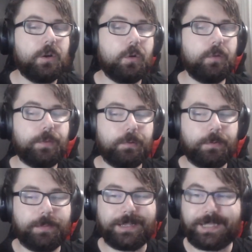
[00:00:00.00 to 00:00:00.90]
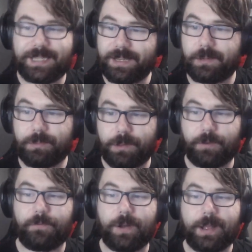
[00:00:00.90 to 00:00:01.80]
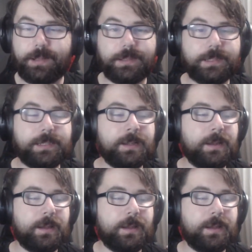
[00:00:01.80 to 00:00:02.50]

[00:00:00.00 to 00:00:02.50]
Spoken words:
or if you want to play sealed with your friends.